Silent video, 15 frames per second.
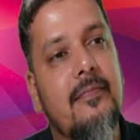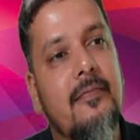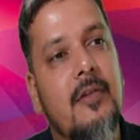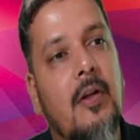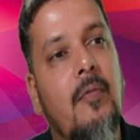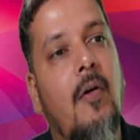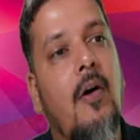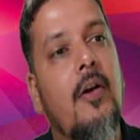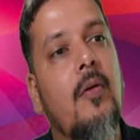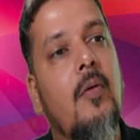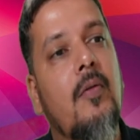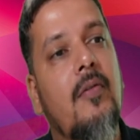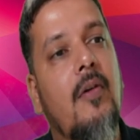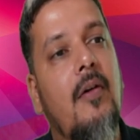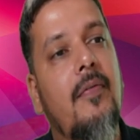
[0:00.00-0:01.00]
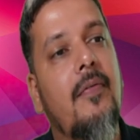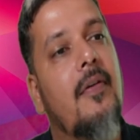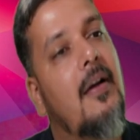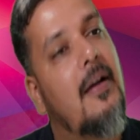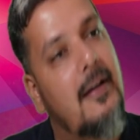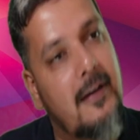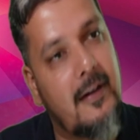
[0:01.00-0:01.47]
for use of
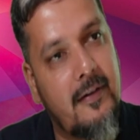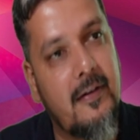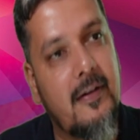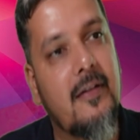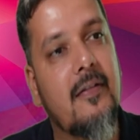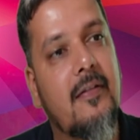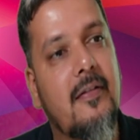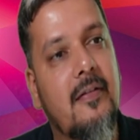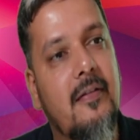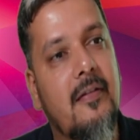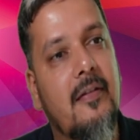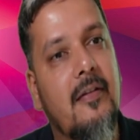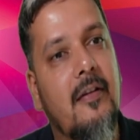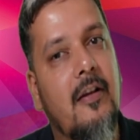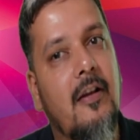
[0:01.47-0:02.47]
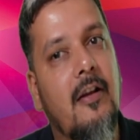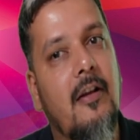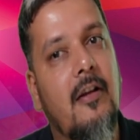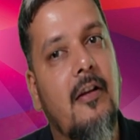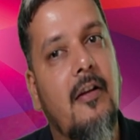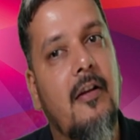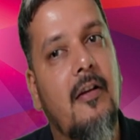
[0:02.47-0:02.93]
residence
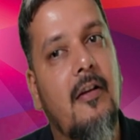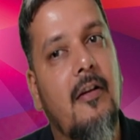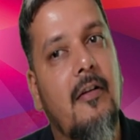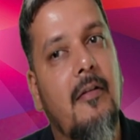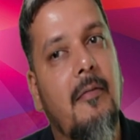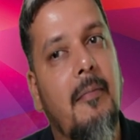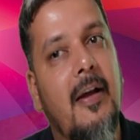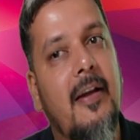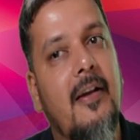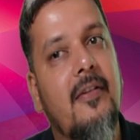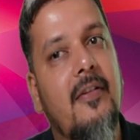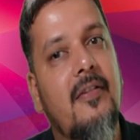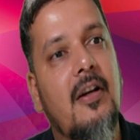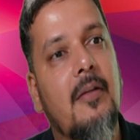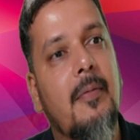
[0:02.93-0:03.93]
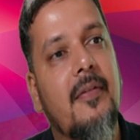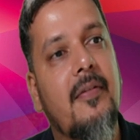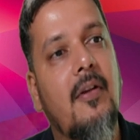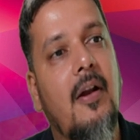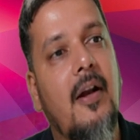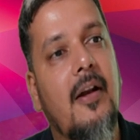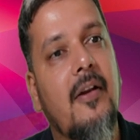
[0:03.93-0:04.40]
by registered person
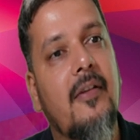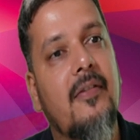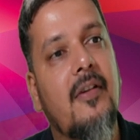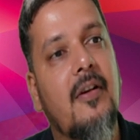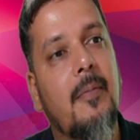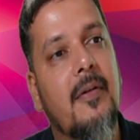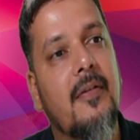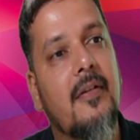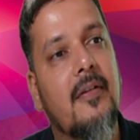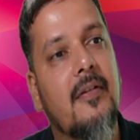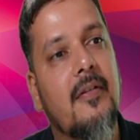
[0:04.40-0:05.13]
or unregistered person.